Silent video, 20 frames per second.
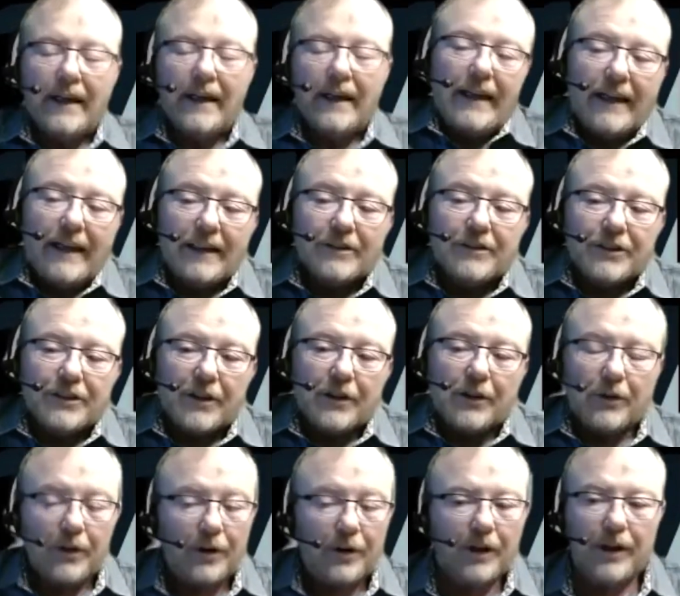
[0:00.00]
And so,
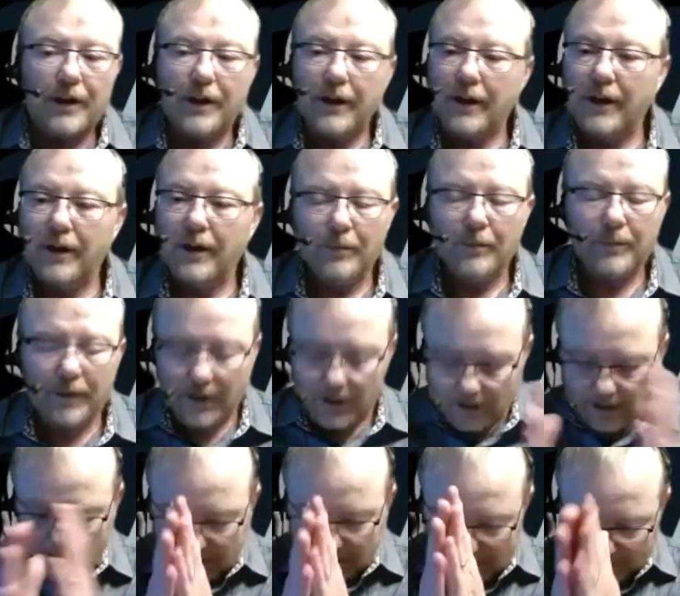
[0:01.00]

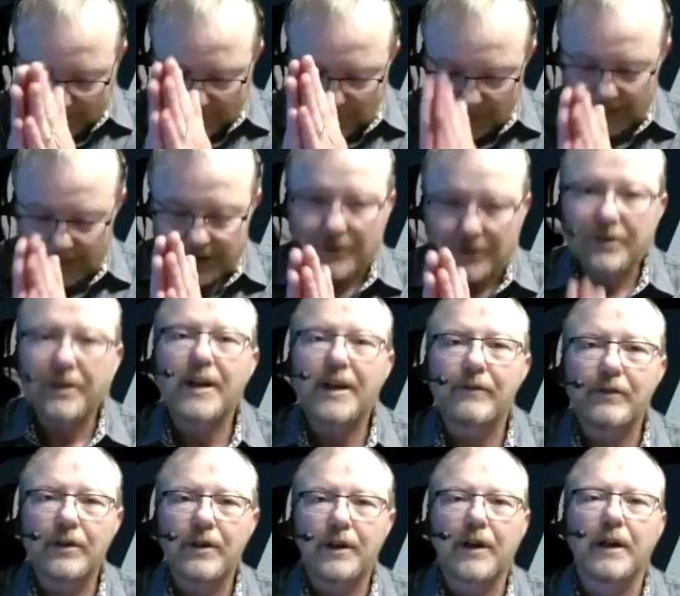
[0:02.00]
God bless you,
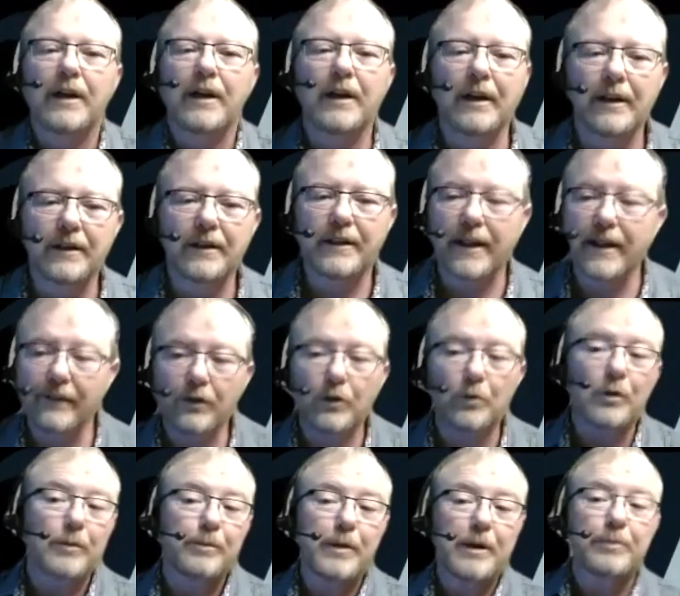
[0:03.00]
David. David,
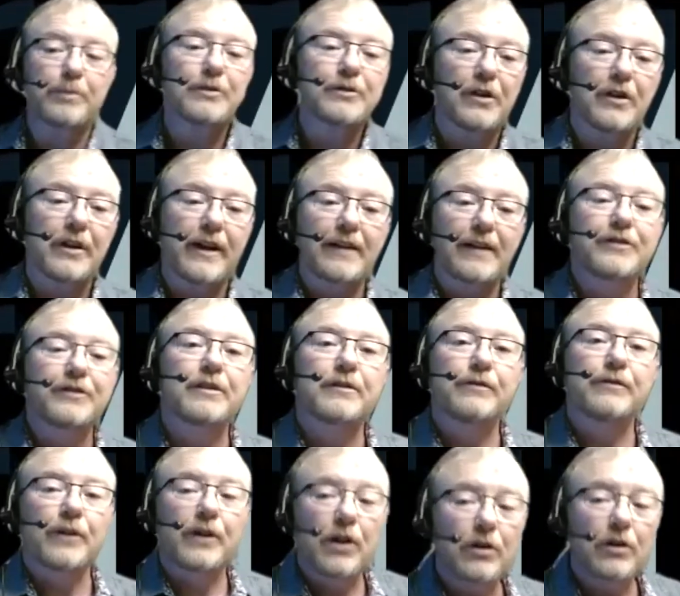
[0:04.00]
when people started asking for
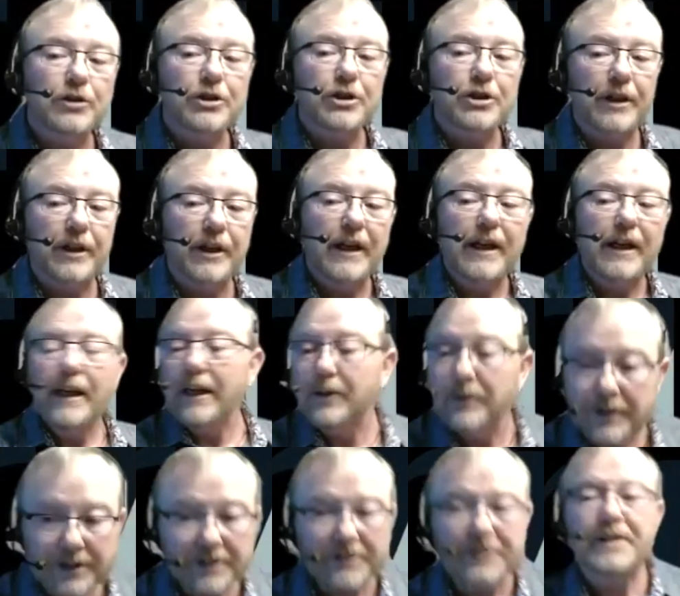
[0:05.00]
coaching, he would
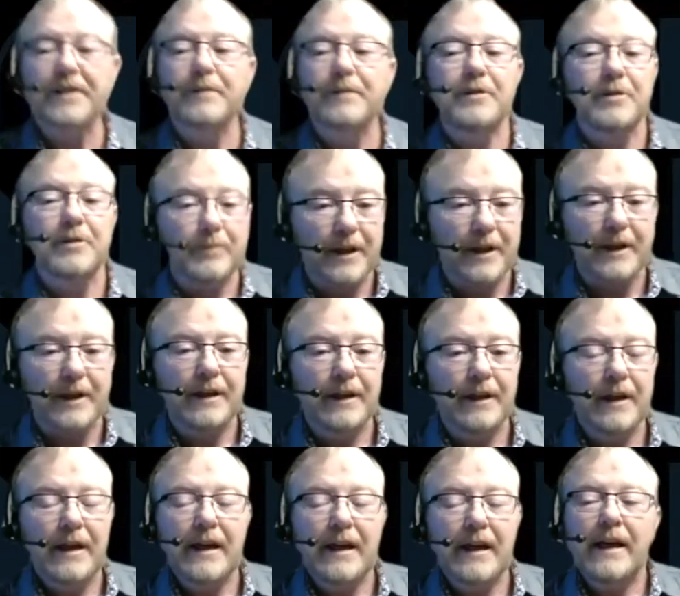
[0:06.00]
just send them to me.
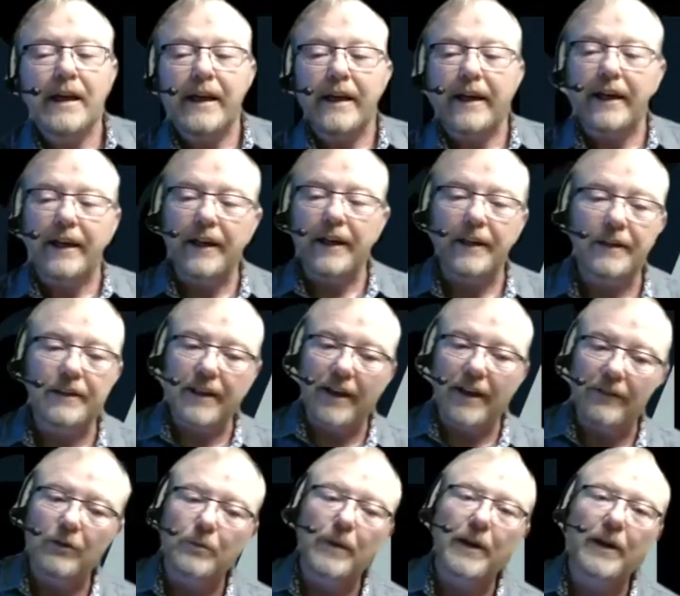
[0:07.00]
And
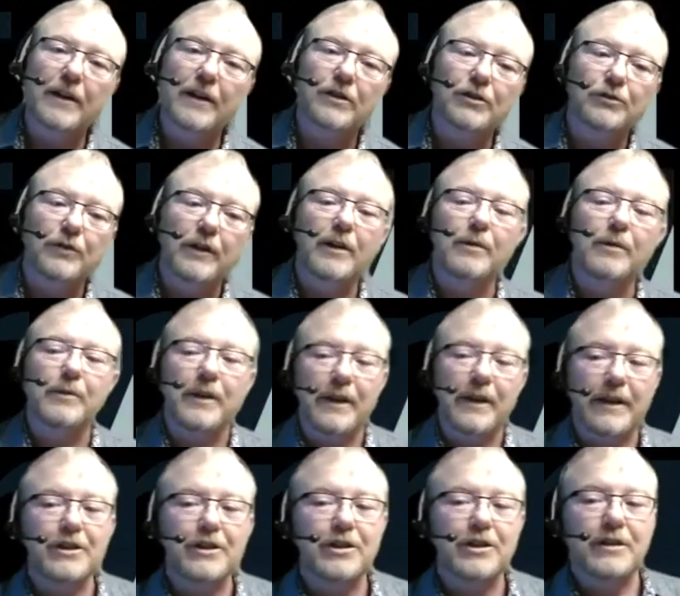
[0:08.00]
David Baker's
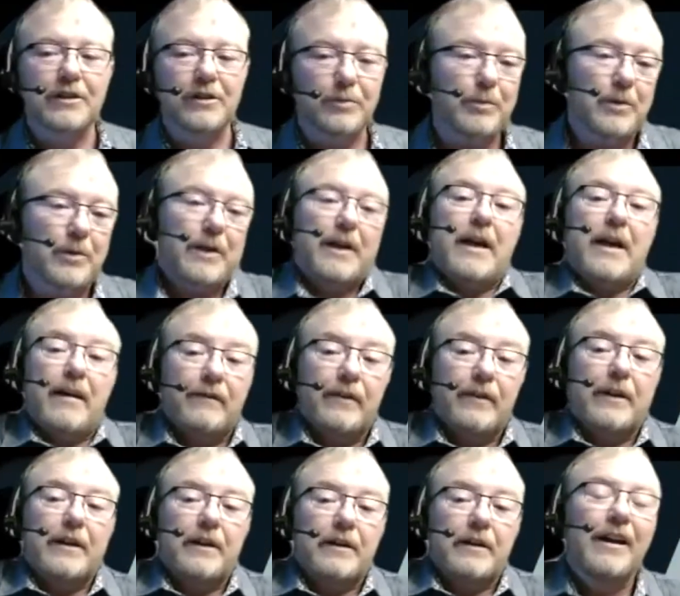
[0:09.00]
recommendation is pretty
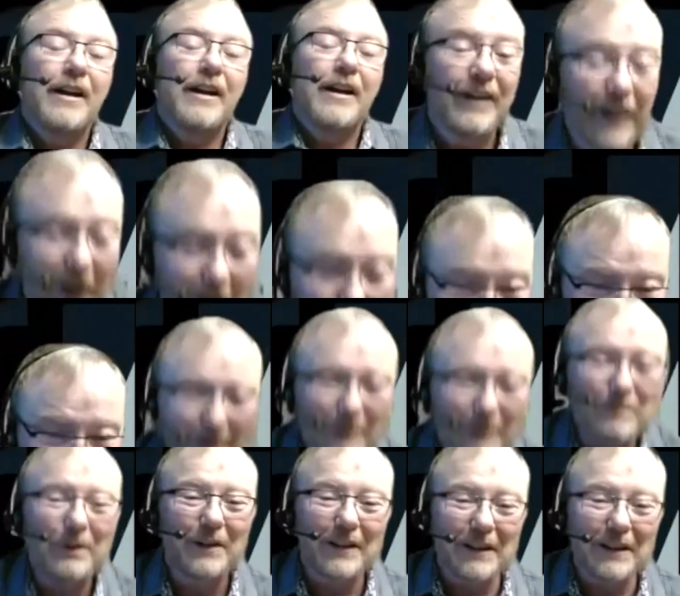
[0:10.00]
heavy.
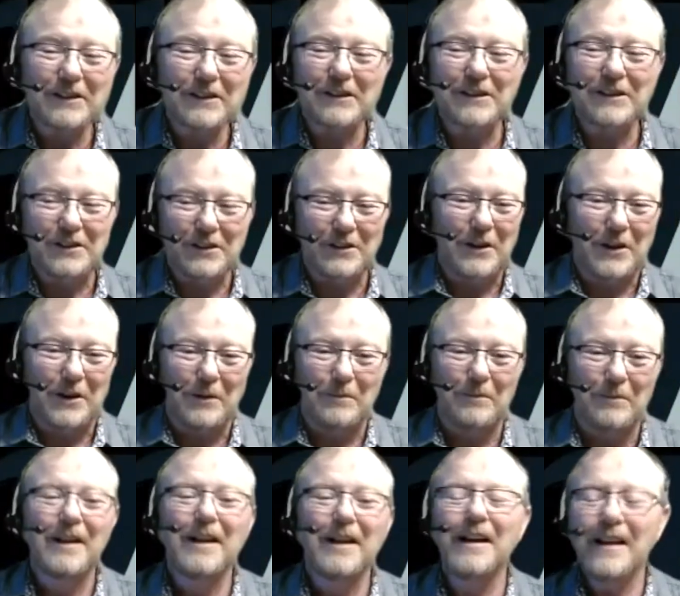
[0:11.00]
People listen to him.
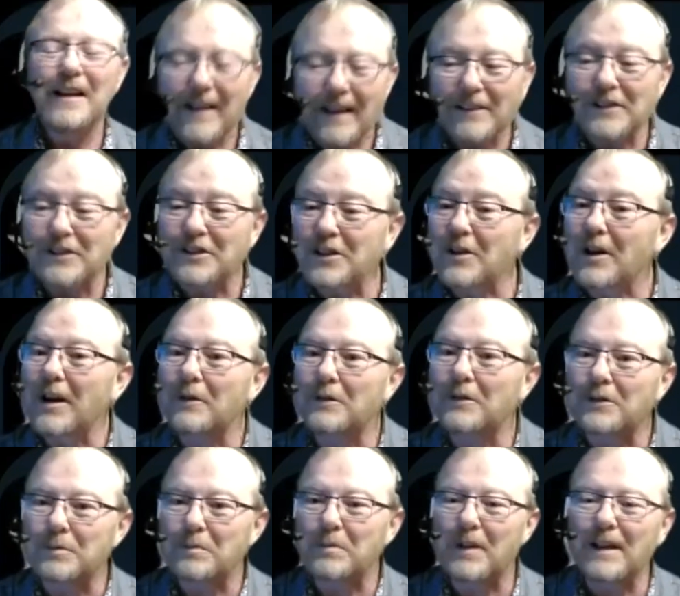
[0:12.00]
And so I was
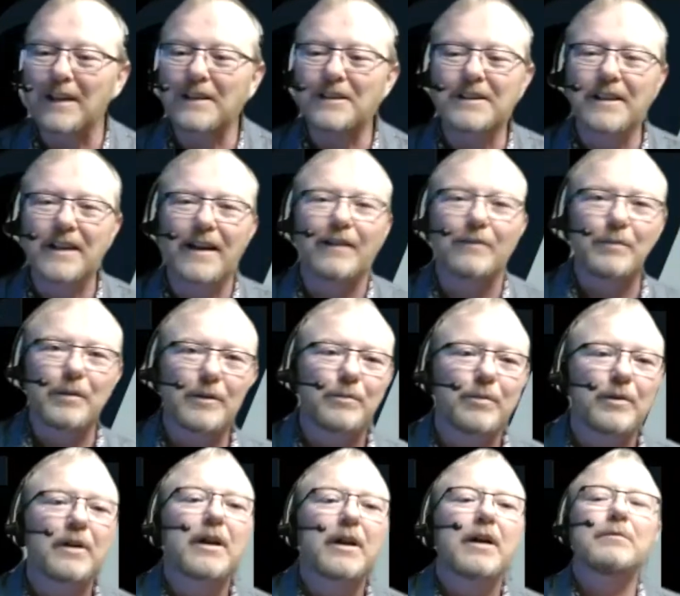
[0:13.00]
blessed to have people
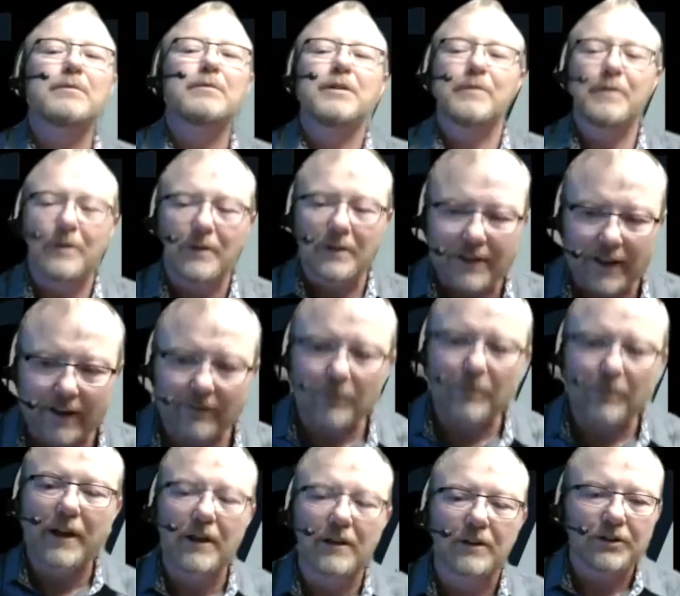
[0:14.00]
come to me with David
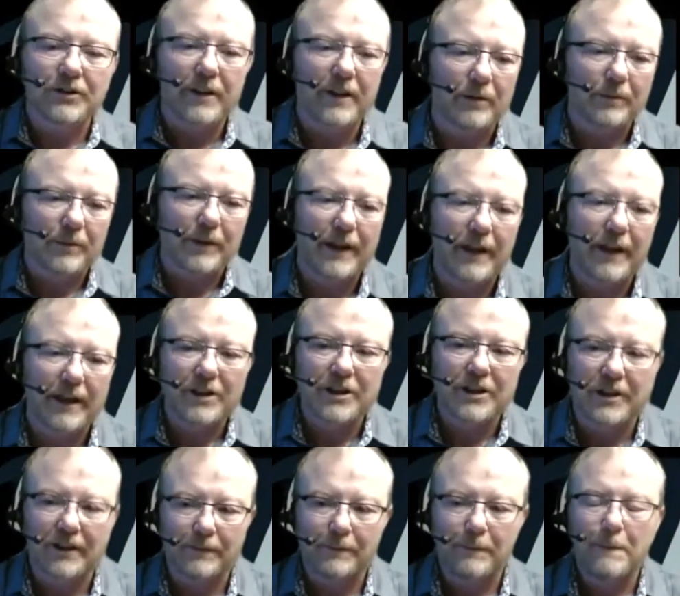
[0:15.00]
Baker's recommendation